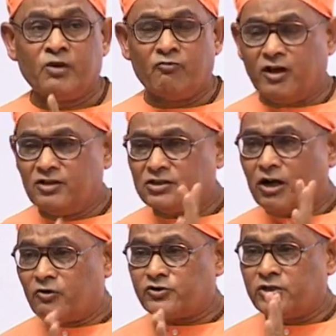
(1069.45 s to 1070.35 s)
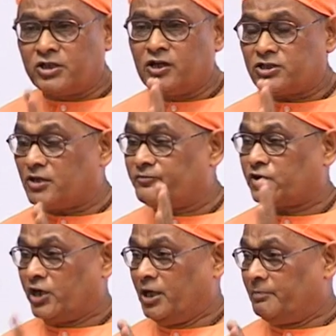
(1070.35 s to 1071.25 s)
1,000 years of
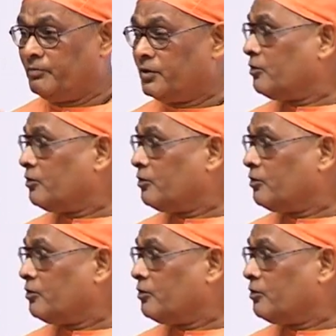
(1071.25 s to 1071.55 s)
sleep